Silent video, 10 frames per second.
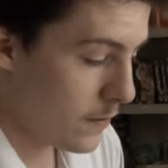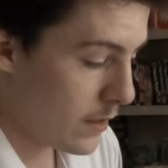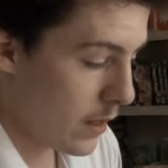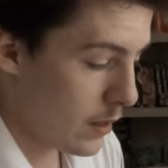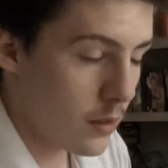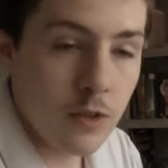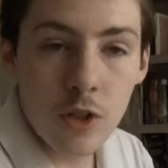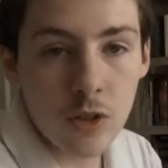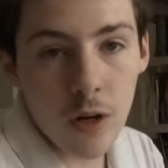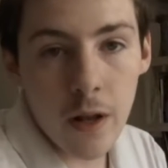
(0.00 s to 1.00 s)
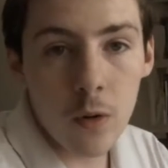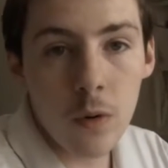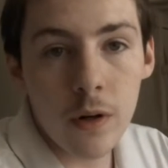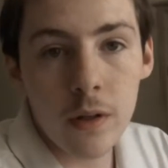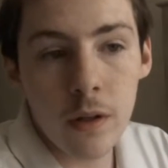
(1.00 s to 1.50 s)
a different day, just got out
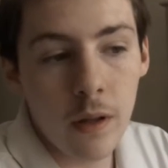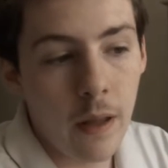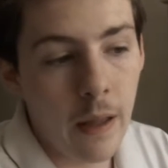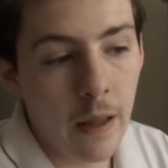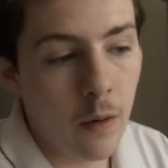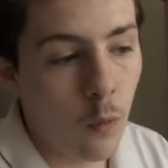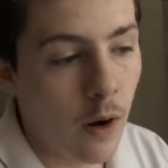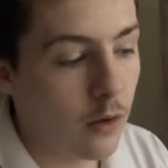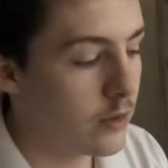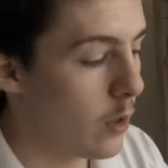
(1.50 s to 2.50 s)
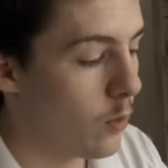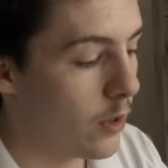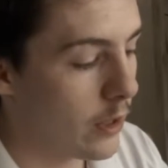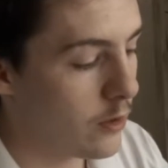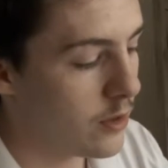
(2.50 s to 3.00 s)
of work, and while I was at
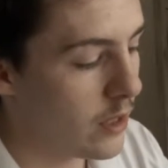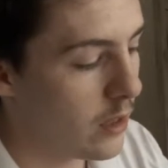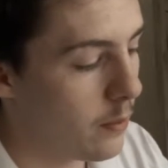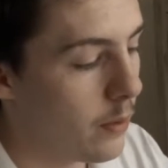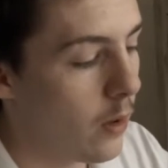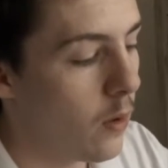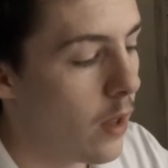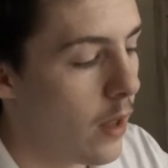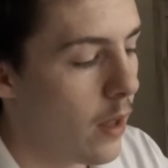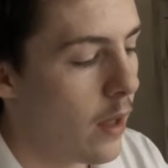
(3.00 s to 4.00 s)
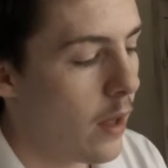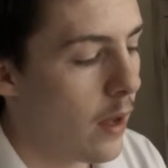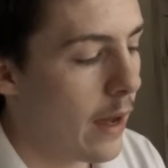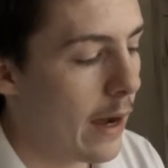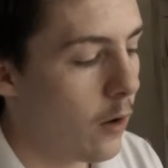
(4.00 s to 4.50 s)
work I was thinking about
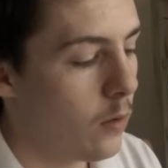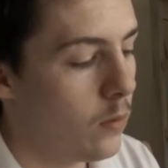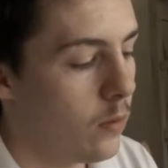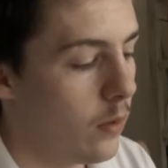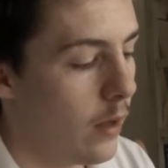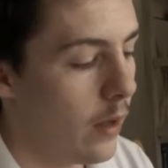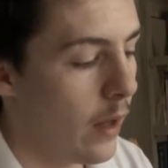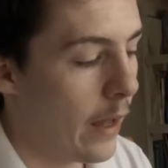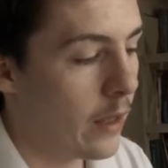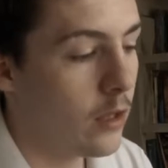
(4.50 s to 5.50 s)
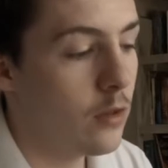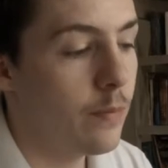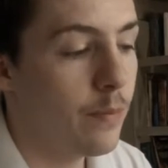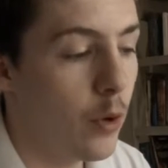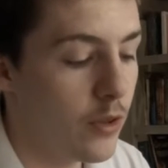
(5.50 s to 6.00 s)
how I
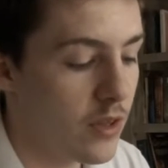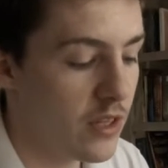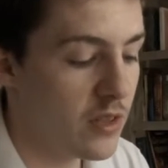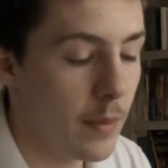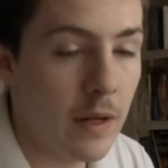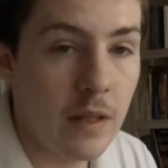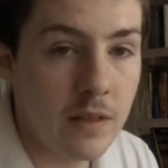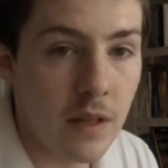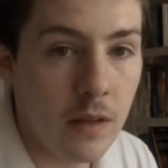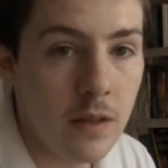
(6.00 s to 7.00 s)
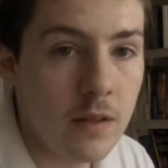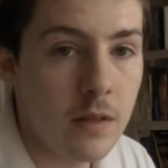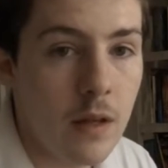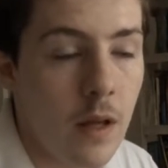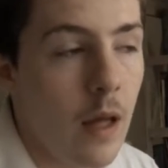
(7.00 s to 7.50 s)
can put the cement inside
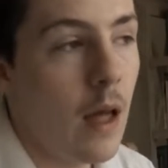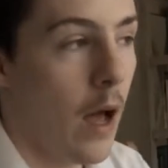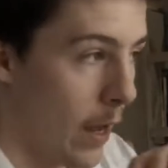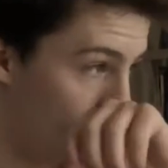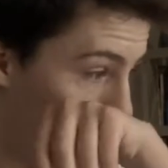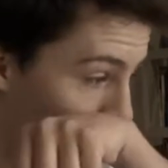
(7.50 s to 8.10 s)
this. I